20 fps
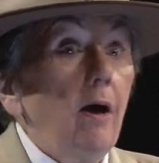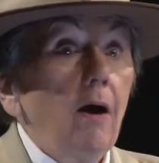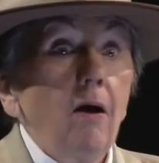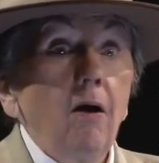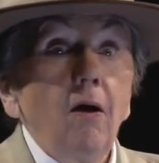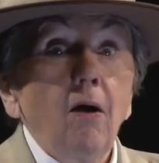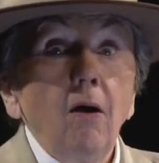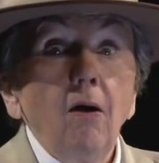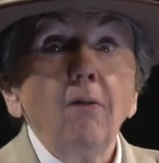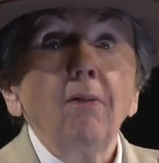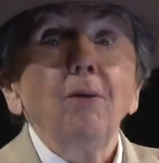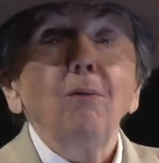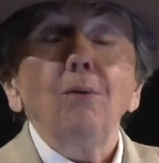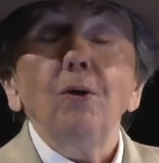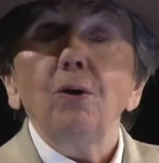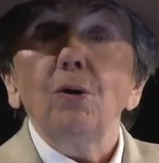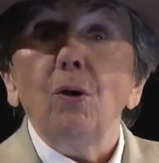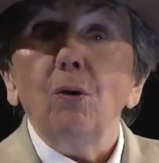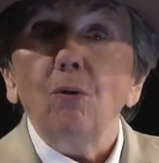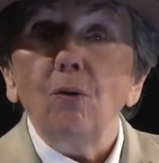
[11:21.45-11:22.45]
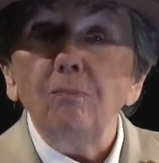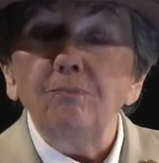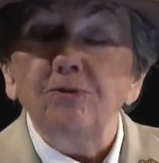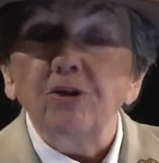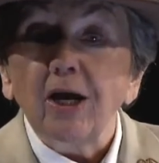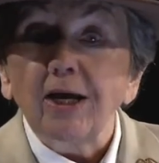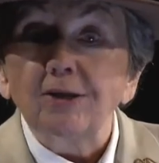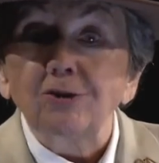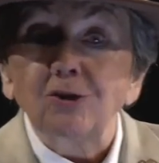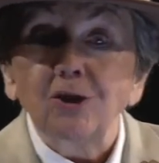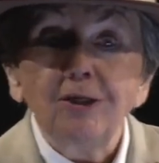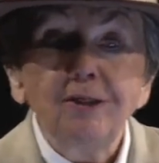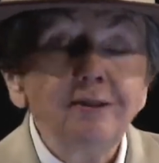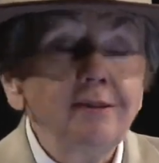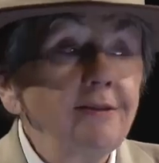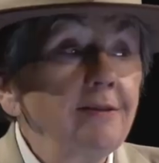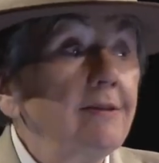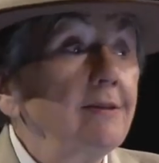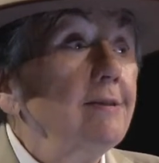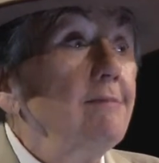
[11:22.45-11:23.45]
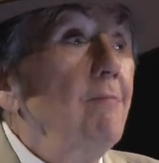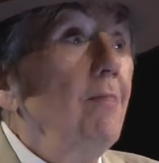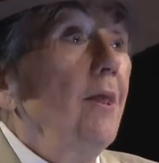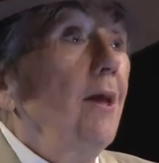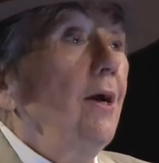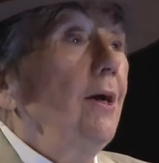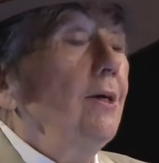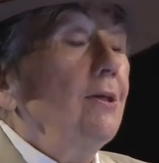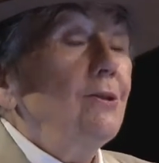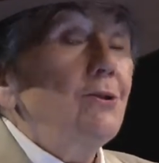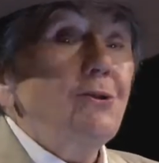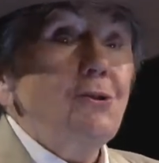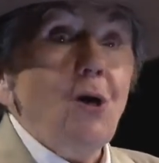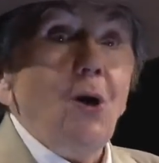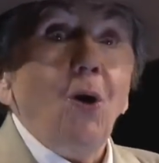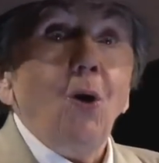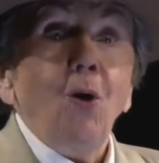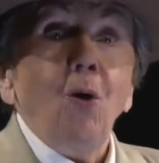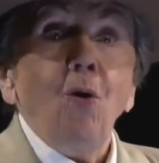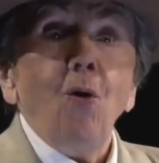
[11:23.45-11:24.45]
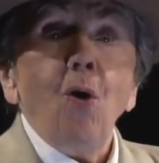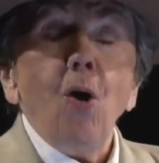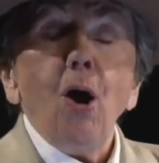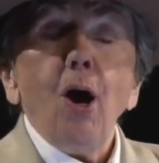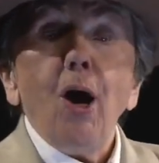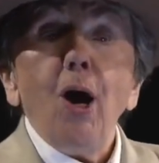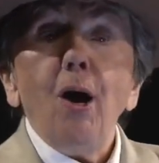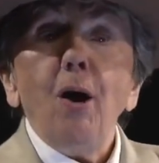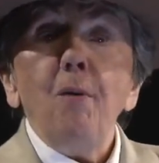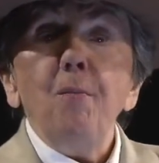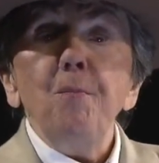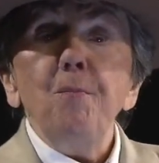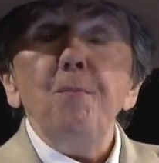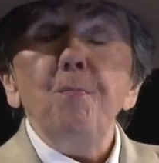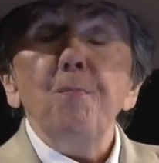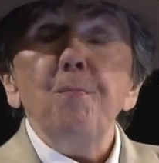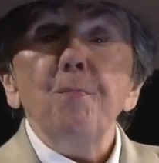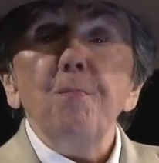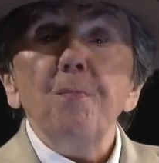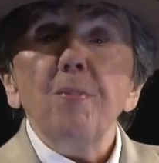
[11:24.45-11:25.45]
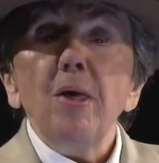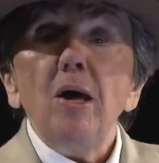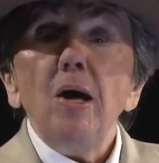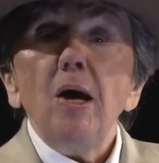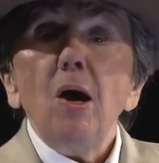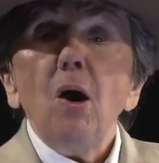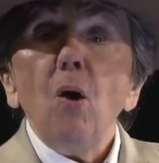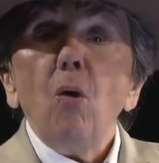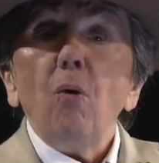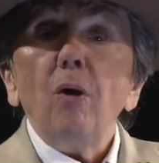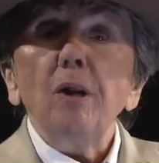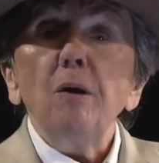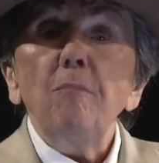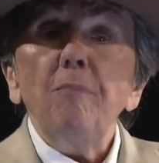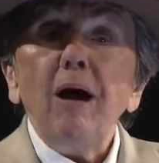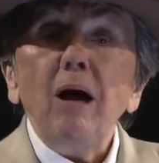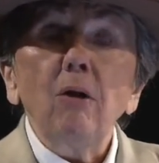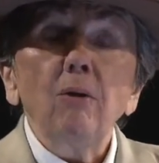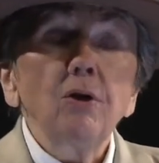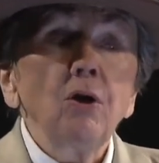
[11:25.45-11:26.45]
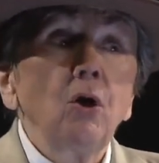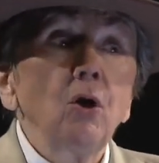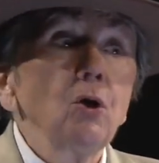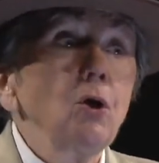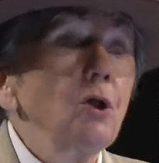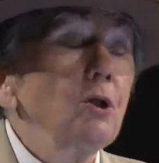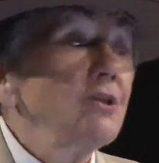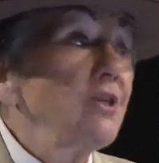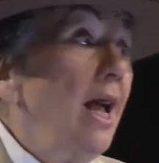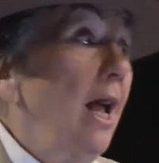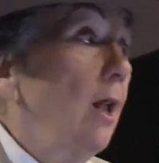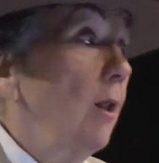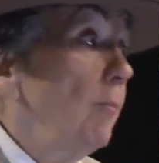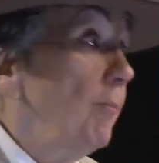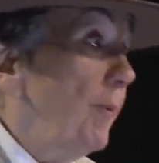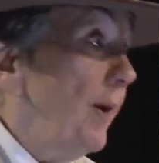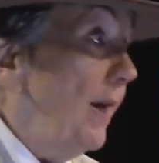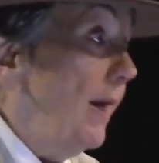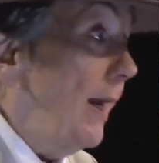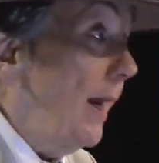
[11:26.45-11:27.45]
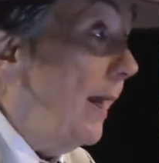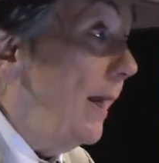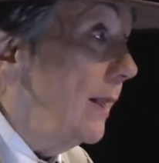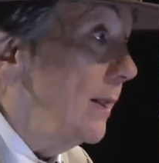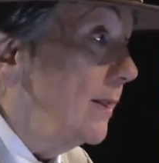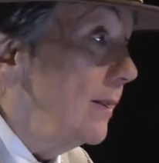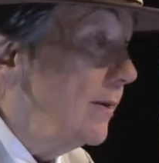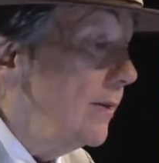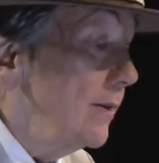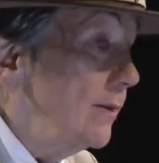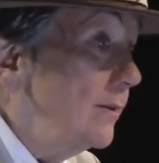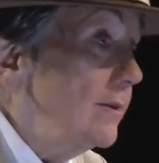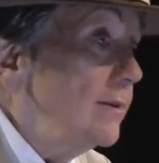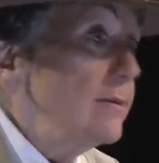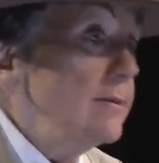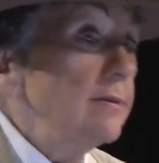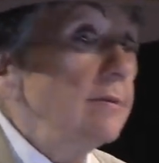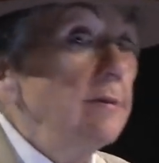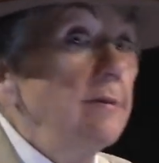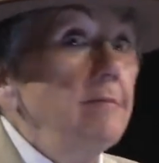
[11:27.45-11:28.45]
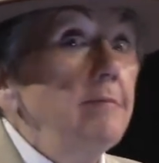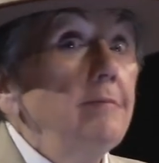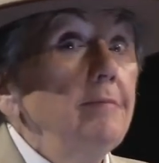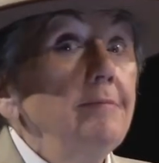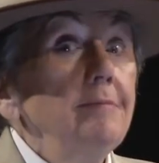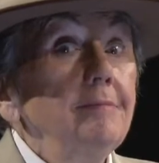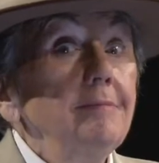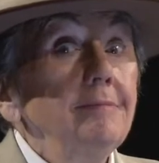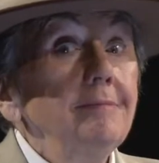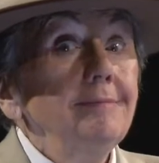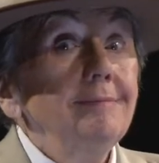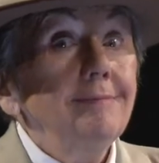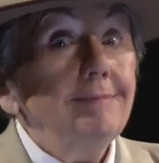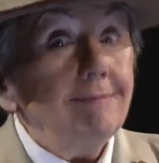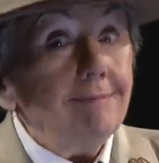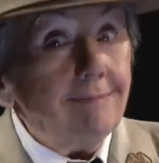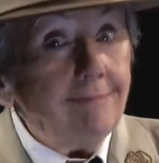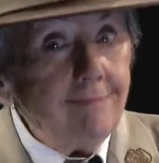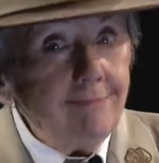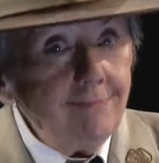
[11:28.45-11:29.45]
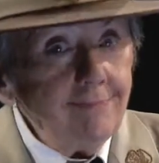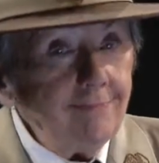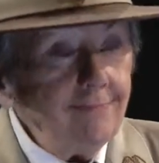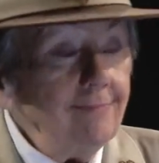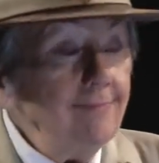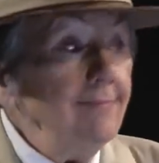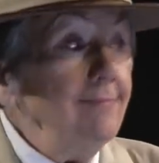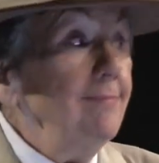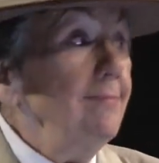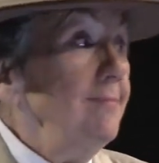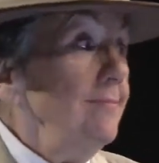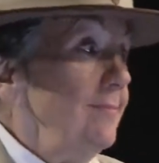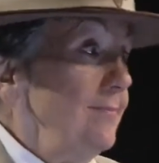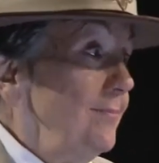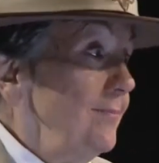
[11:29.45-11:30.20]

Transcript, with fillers: Oh, there were no objections. So, um, what about girls helping elders? Mm-hmm.